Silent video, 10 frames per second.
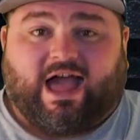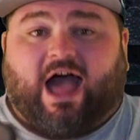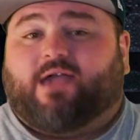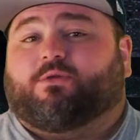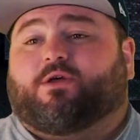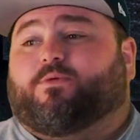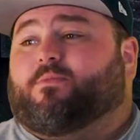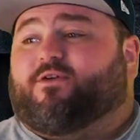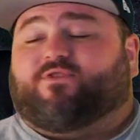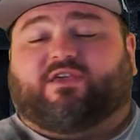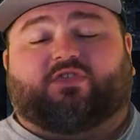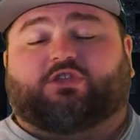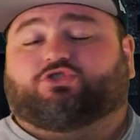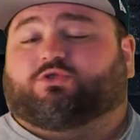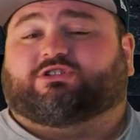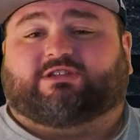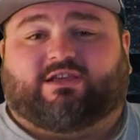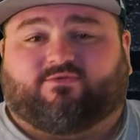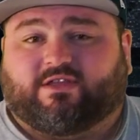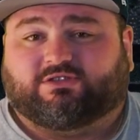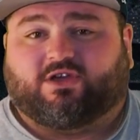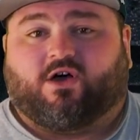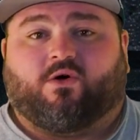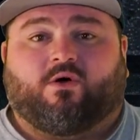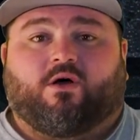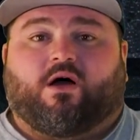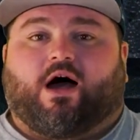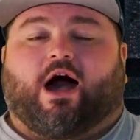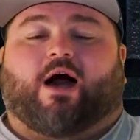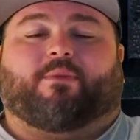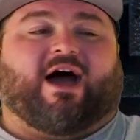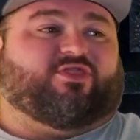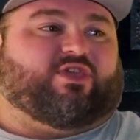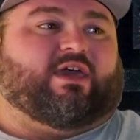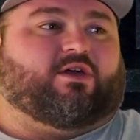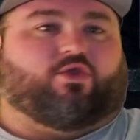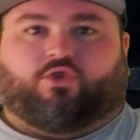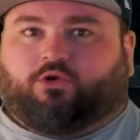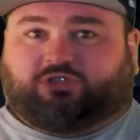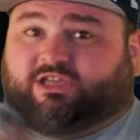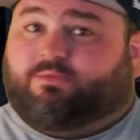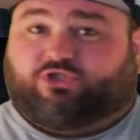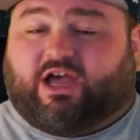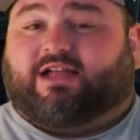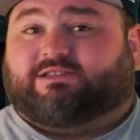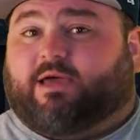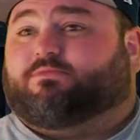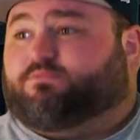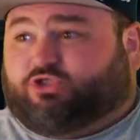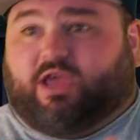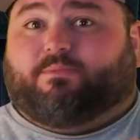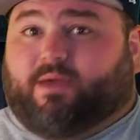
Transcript: I am gonna put my faith in the Georgia defense though. I think those deep shots that Shane